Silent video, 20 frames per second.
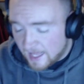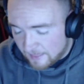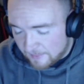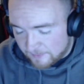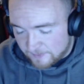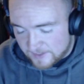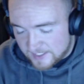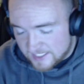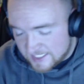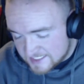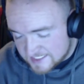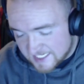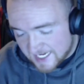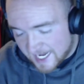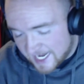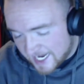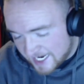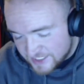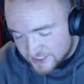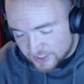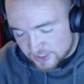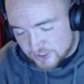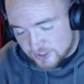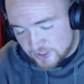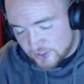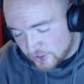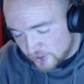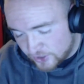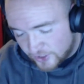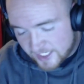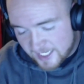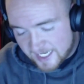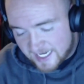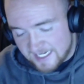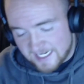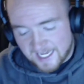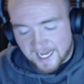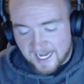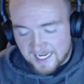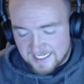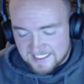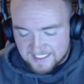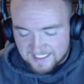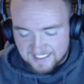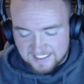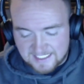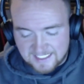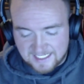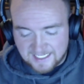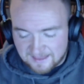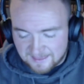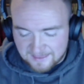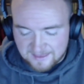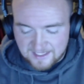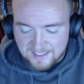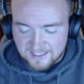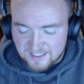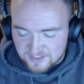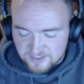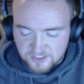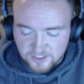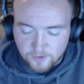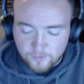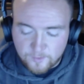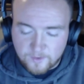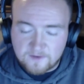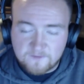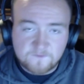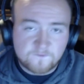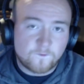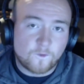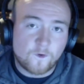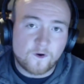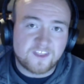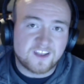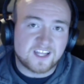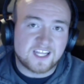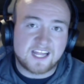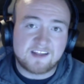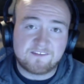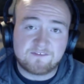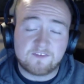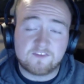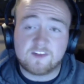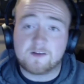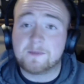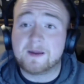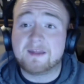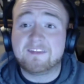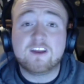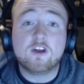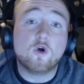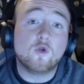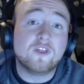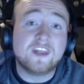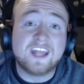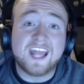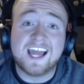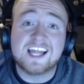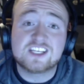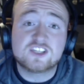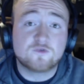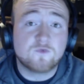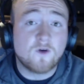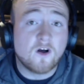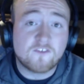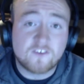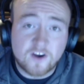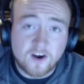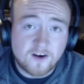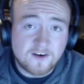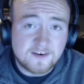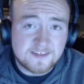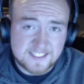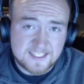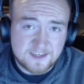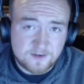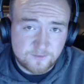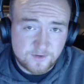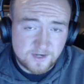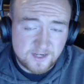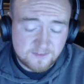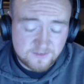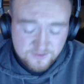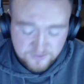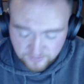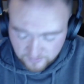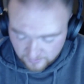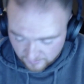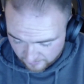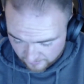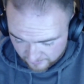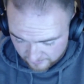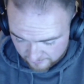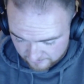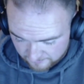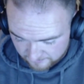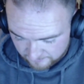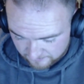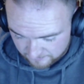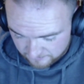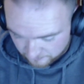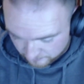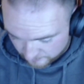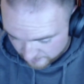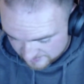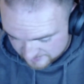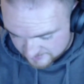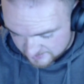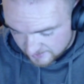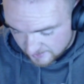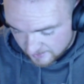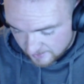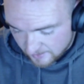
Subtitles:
These guys could not get things going for the life of them. And they only had 12 cars that ran the race.